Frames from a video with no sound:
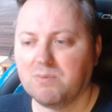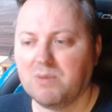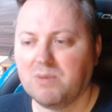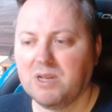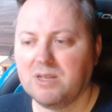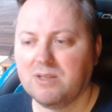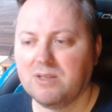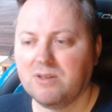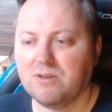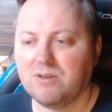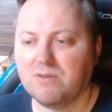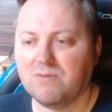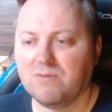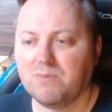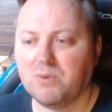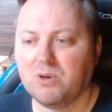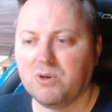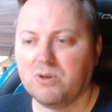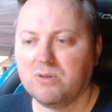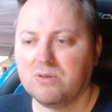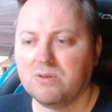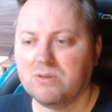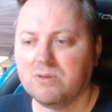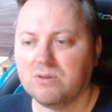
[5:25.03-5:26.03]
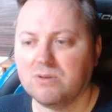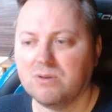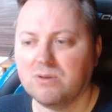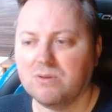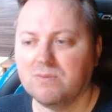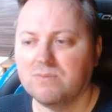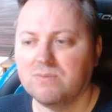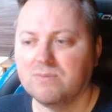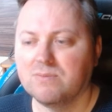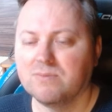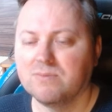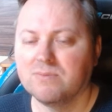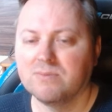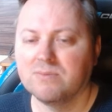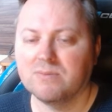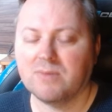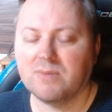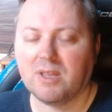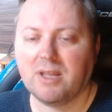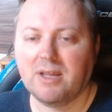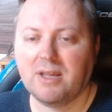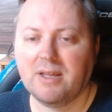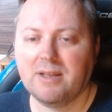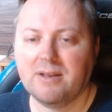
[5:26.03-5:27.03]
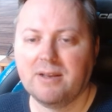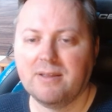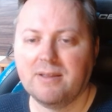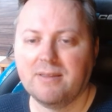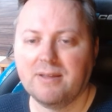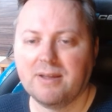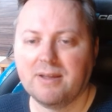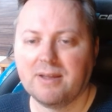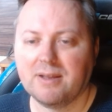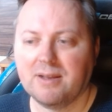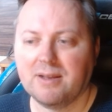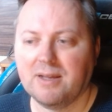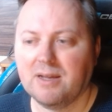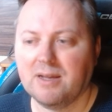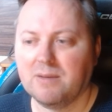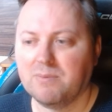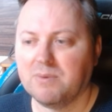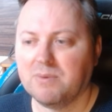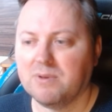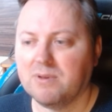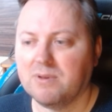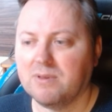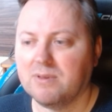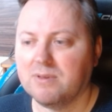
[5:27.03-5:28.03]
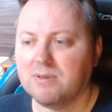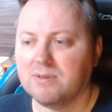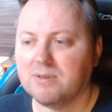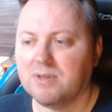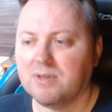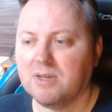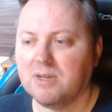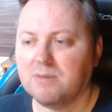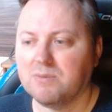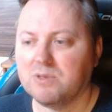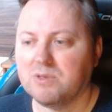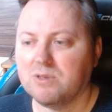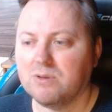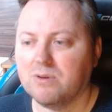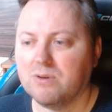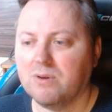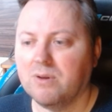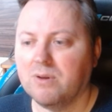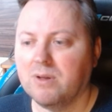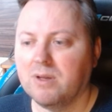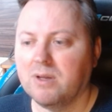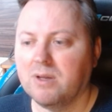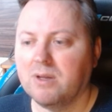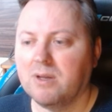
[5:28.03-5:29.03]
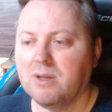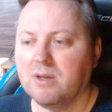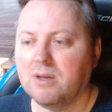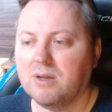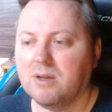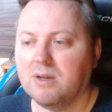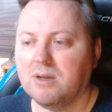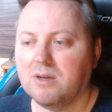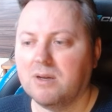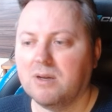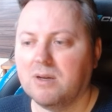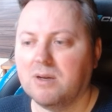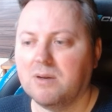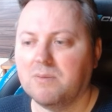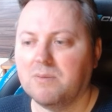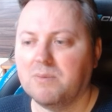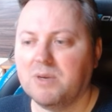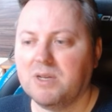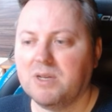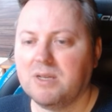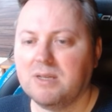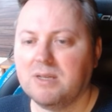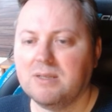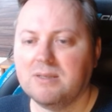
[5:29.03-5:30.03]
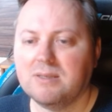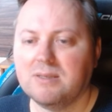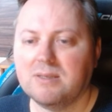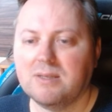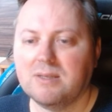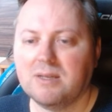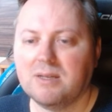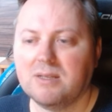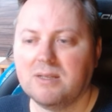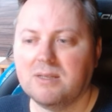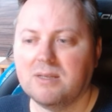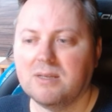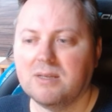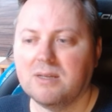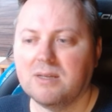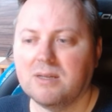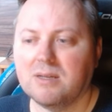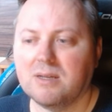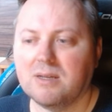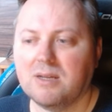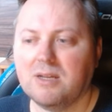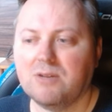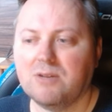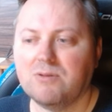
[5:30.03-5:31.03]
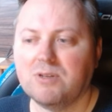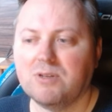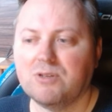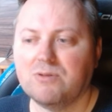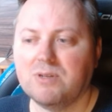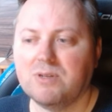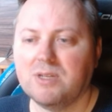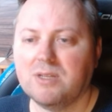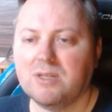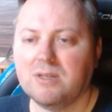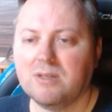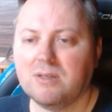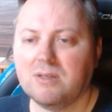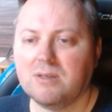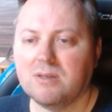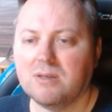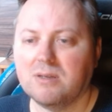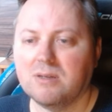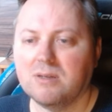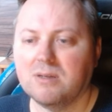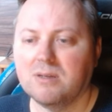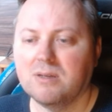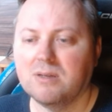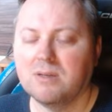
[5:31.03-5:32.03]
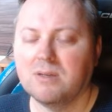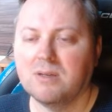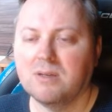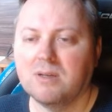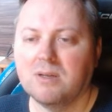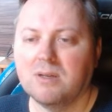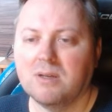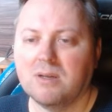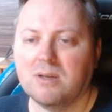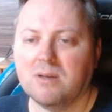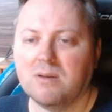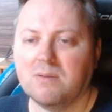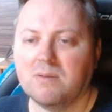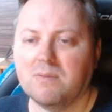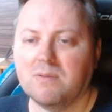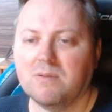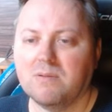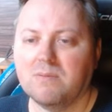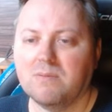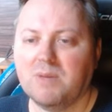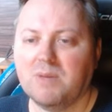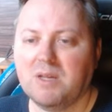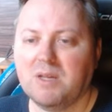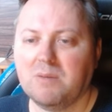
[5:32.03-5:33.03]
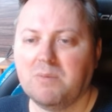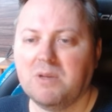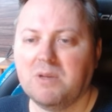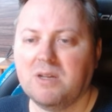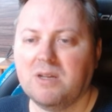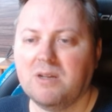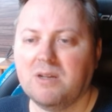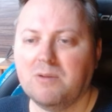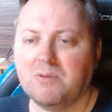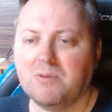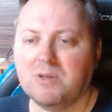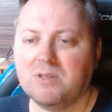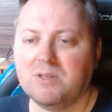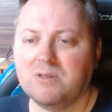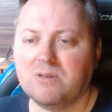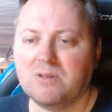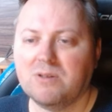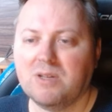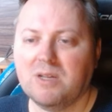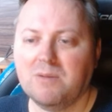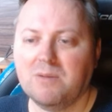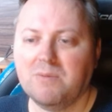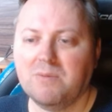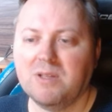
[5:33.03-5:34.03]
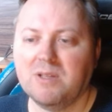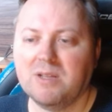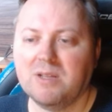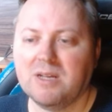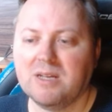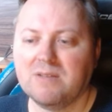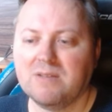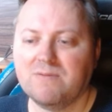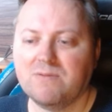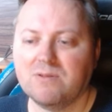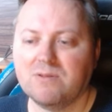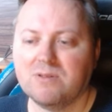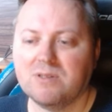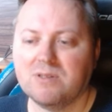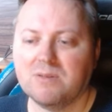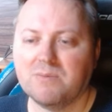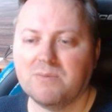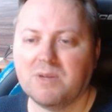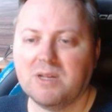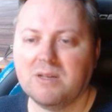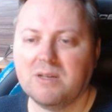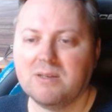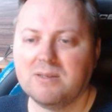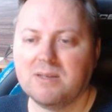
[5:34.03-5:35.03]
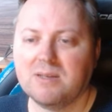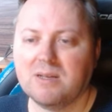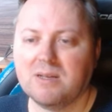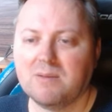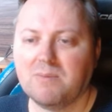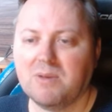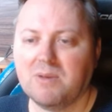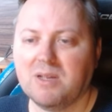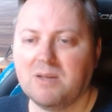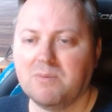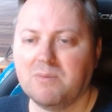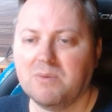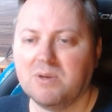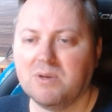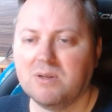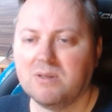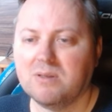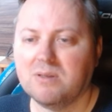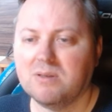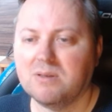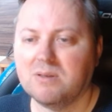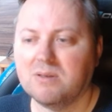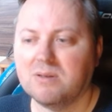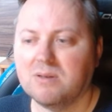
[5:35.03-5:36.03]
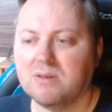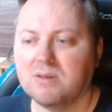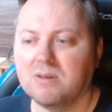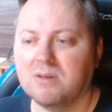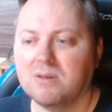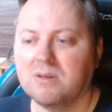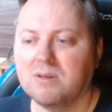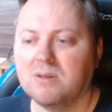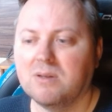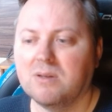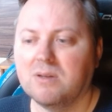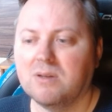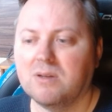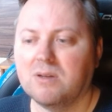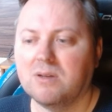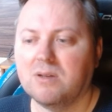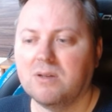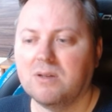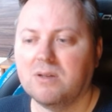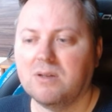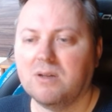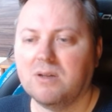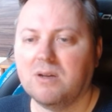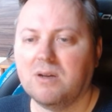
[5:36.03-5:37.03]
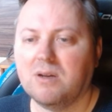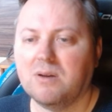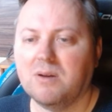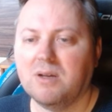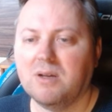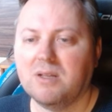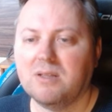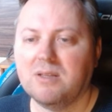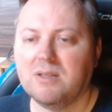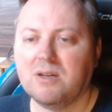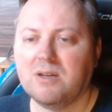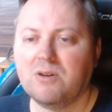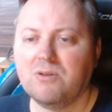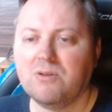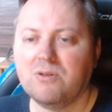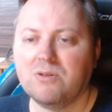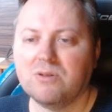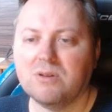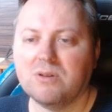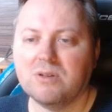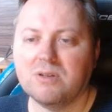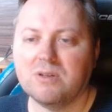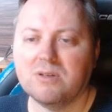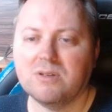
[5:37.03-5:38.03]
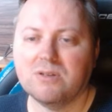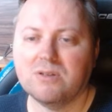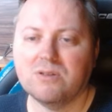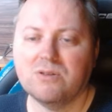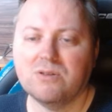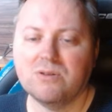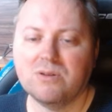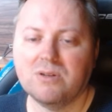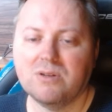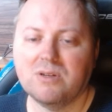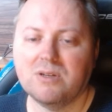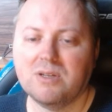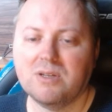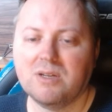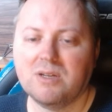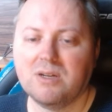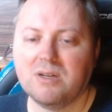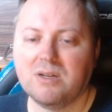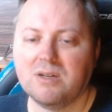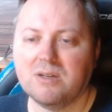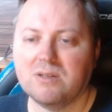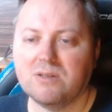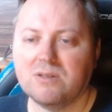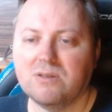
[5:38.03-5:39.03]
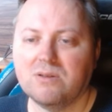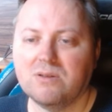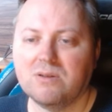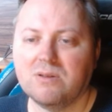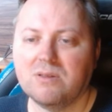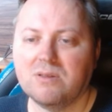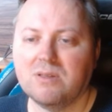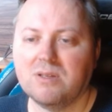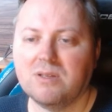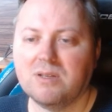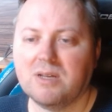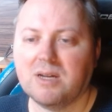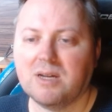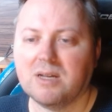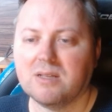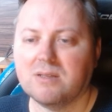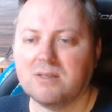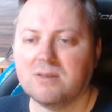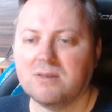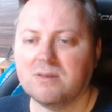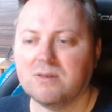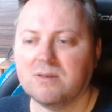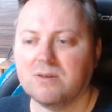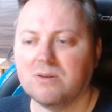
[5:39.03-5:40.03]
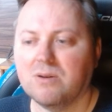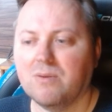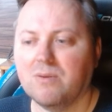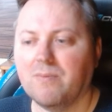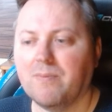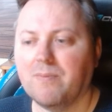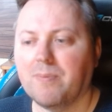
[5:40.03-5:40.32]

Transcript: plenty of pawns, so anything can happen in this game. So but instead he retreated. Maybe he wants to keep the knight for some kingside play, but yeah, and now you took the knight. So